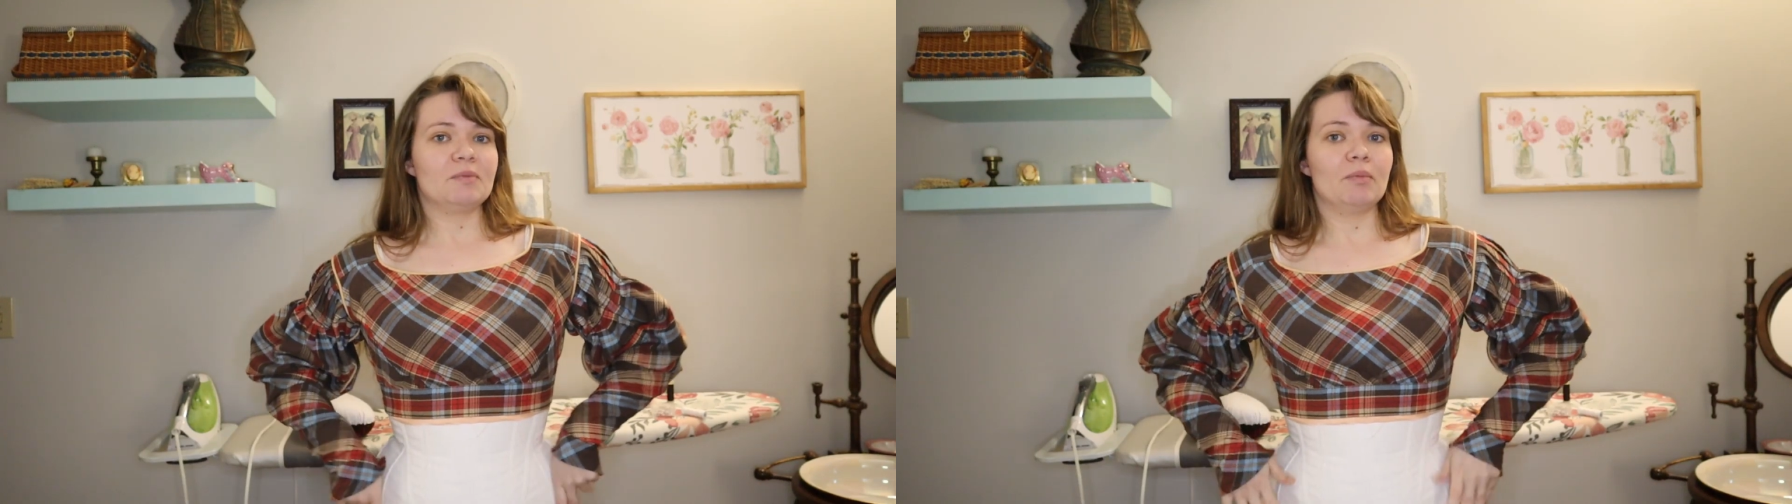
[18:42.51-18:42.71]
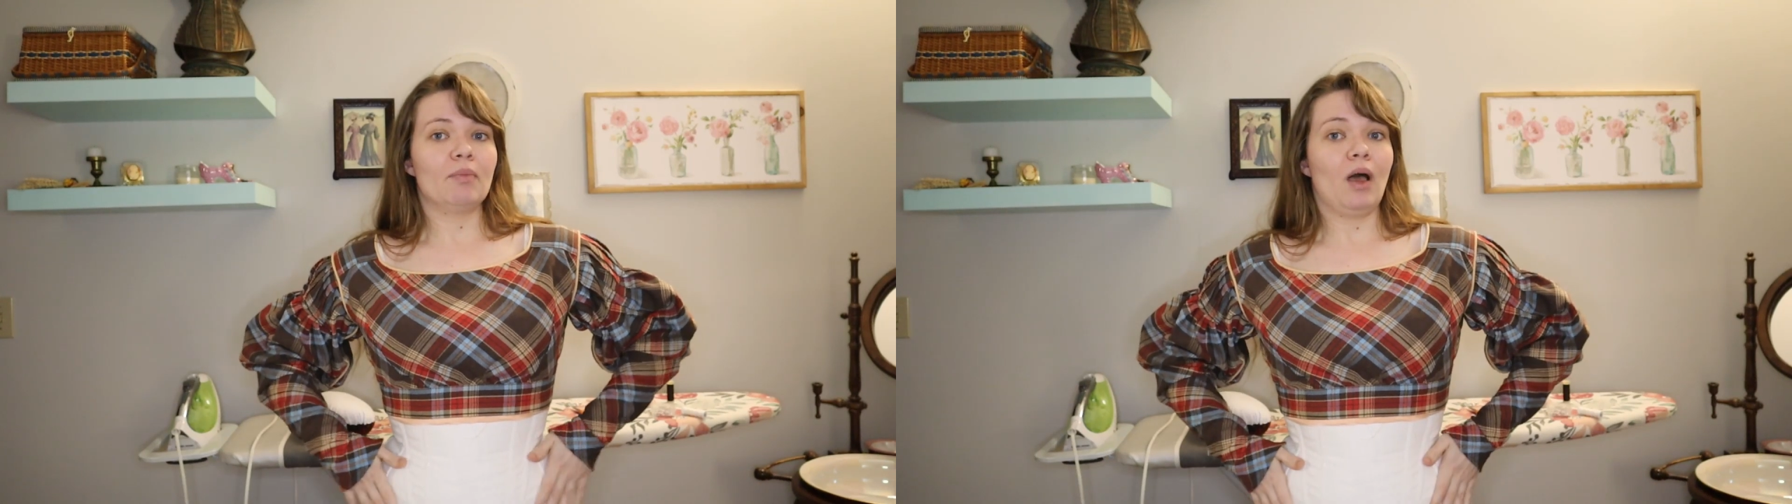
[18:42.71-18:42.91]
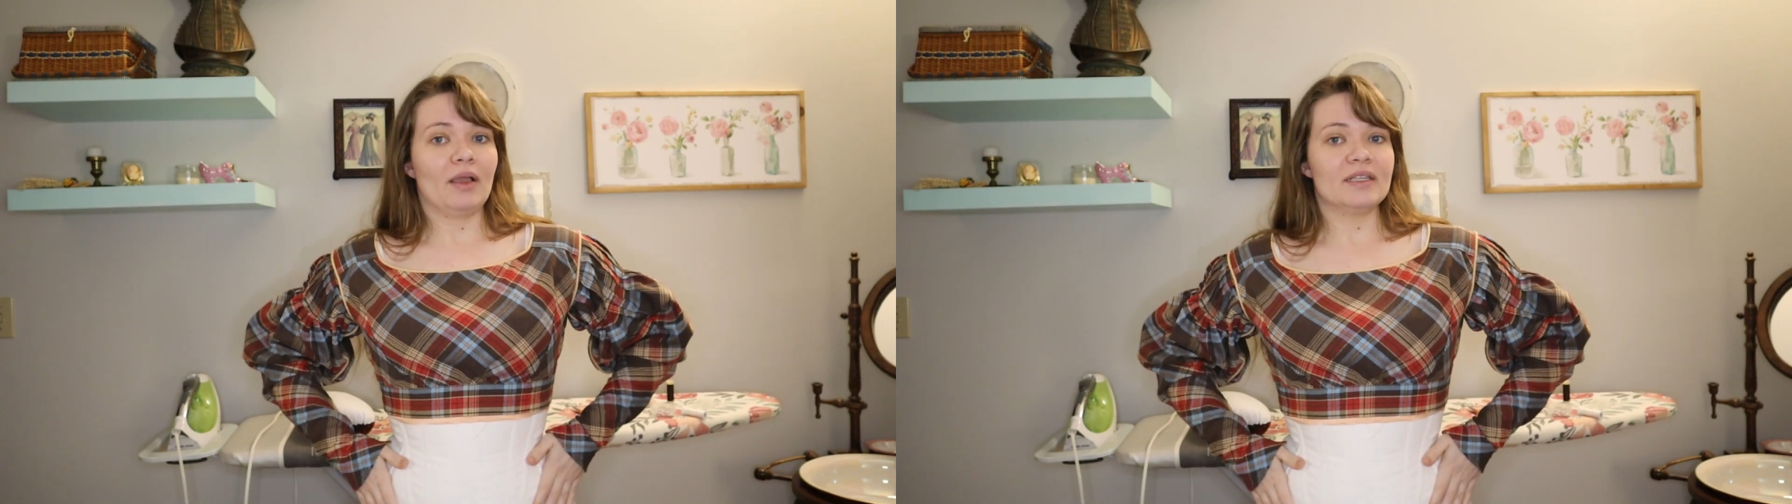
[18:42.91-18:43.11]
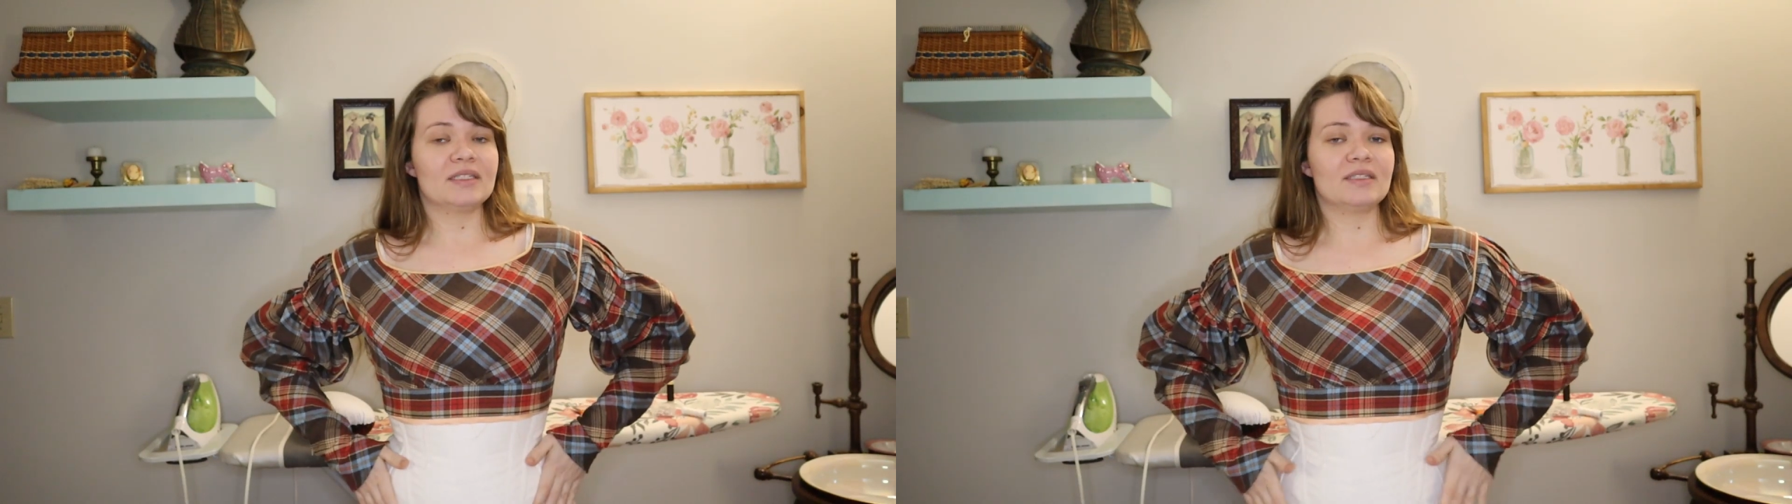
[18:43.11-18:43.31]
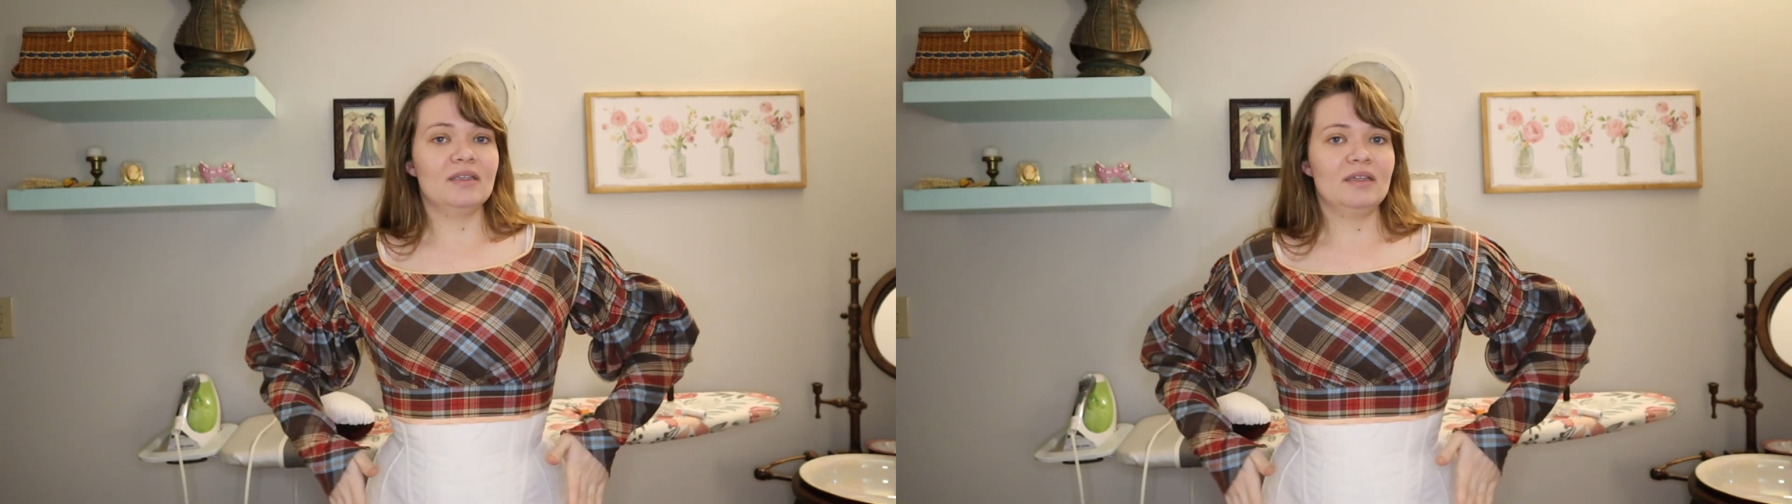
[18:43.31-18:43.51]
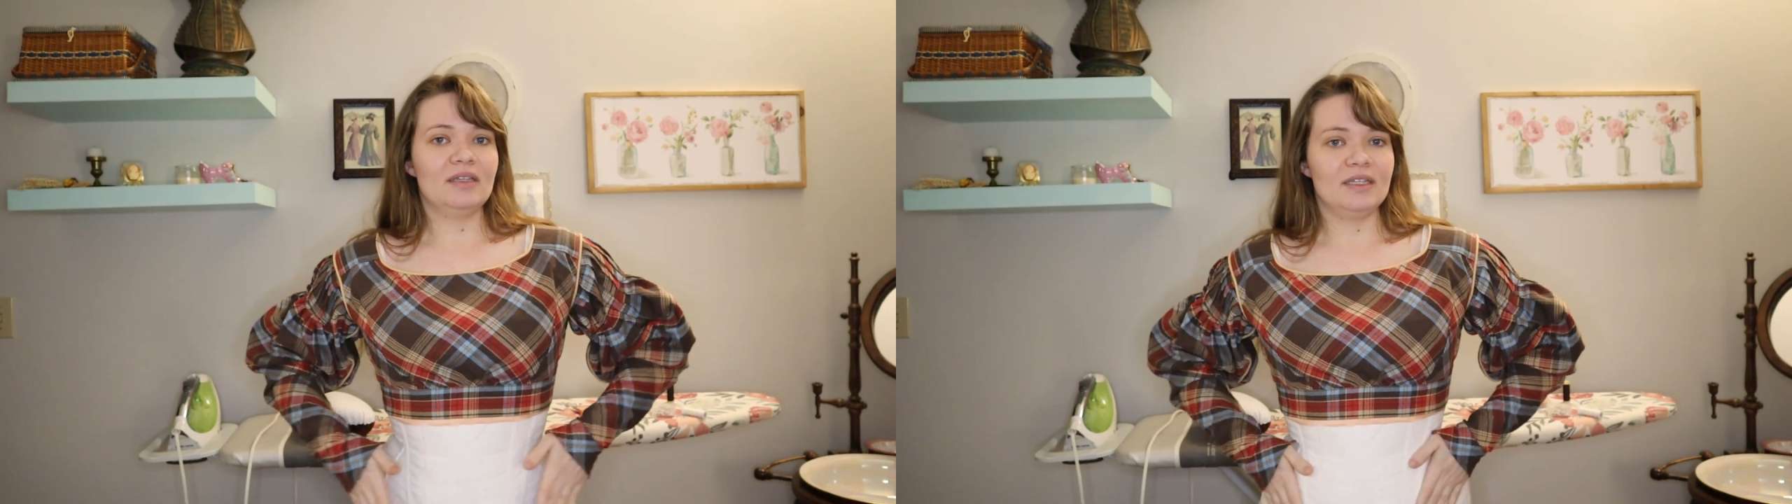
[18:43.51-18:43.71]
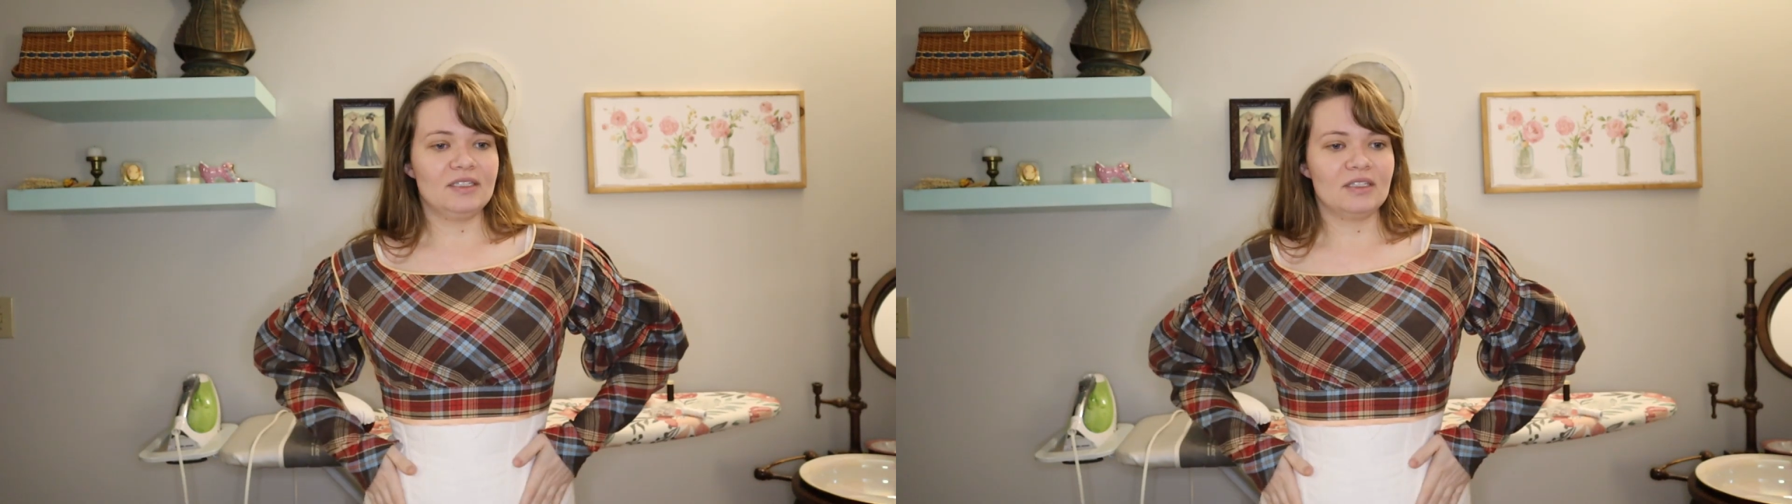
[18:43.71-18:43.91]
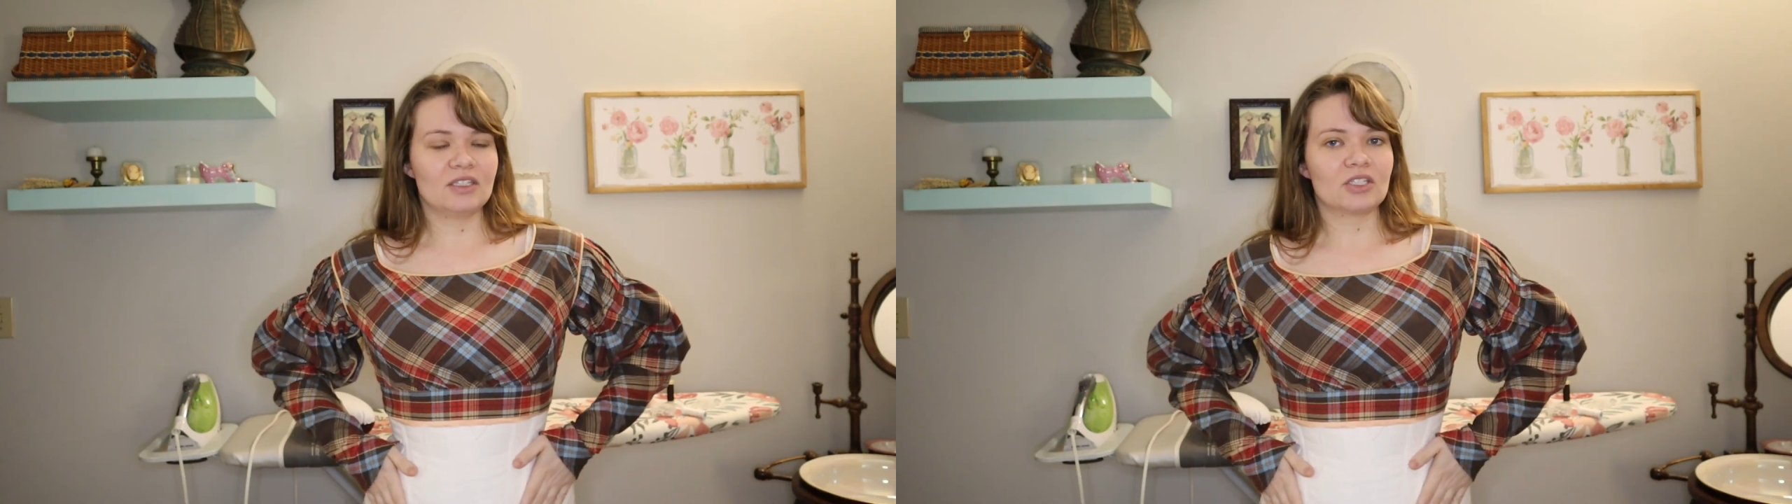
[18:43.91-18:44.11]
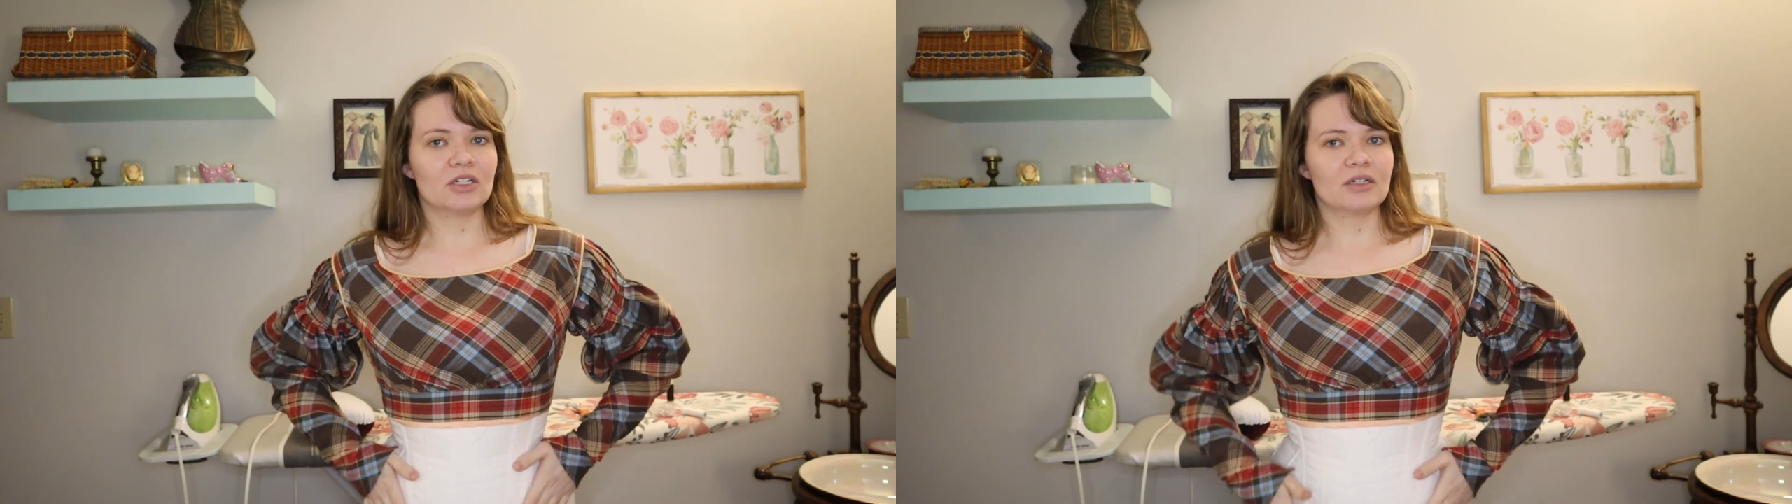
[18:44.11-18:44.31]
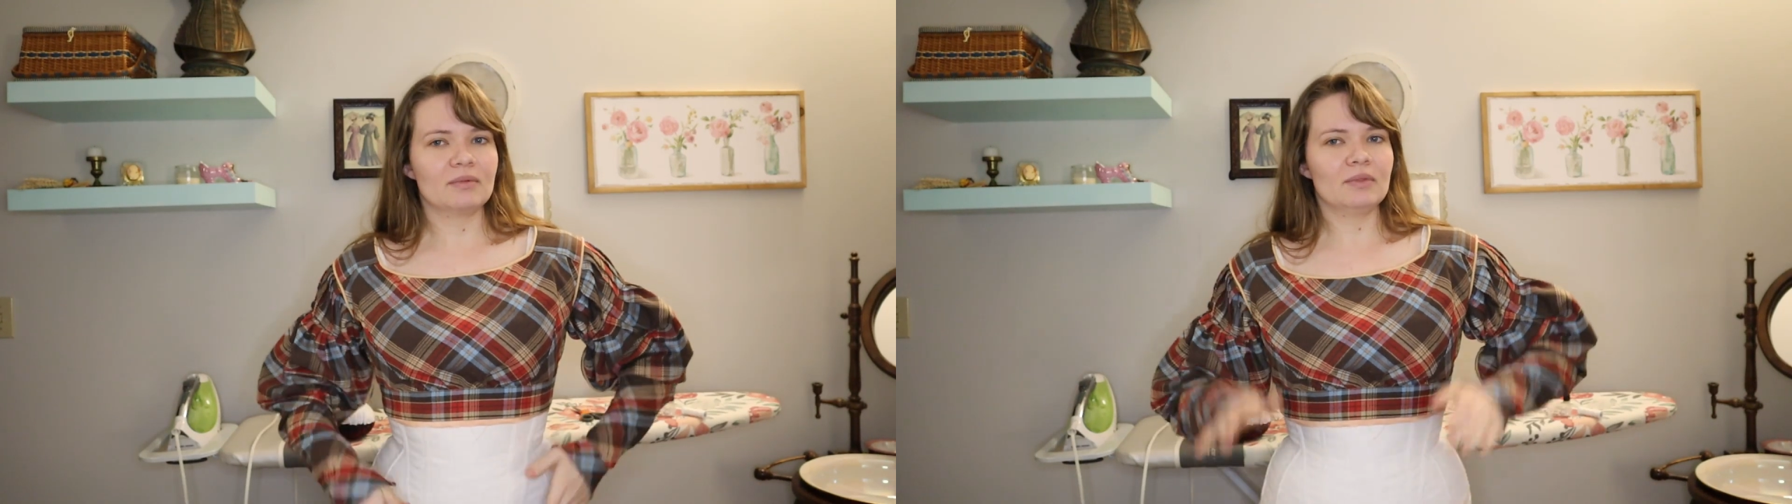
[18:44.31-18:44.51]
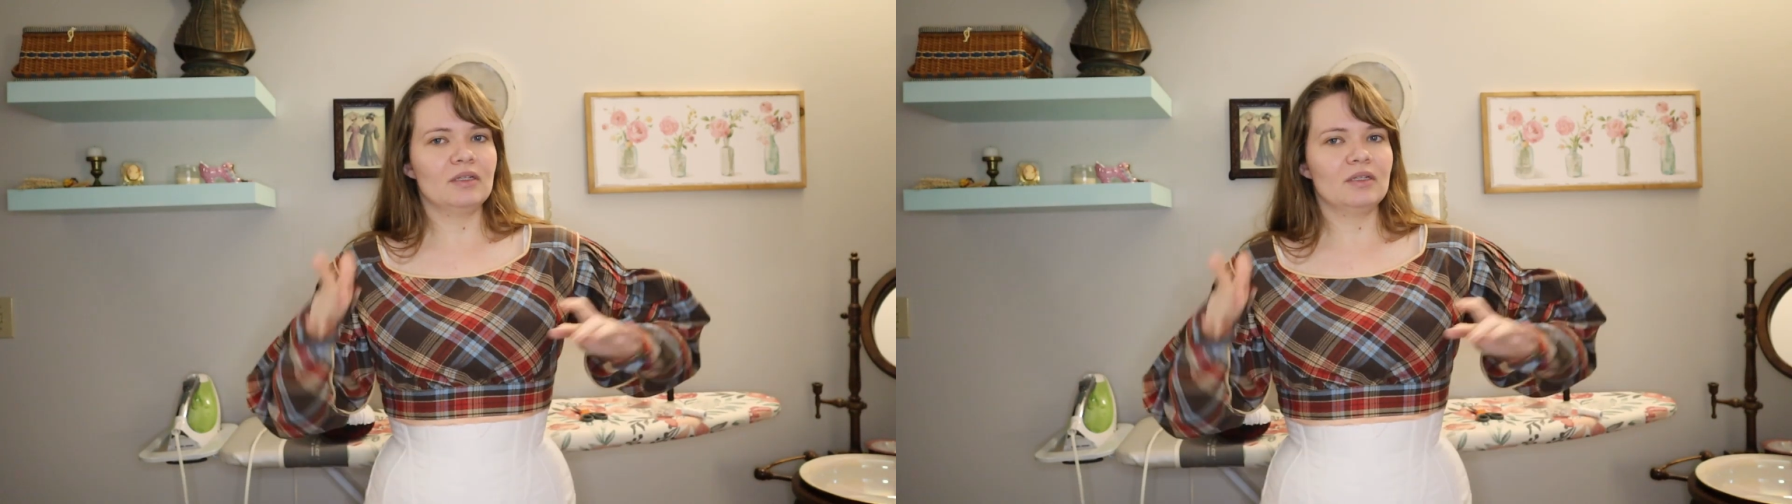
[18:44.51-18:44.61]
to put pockets into the skirt.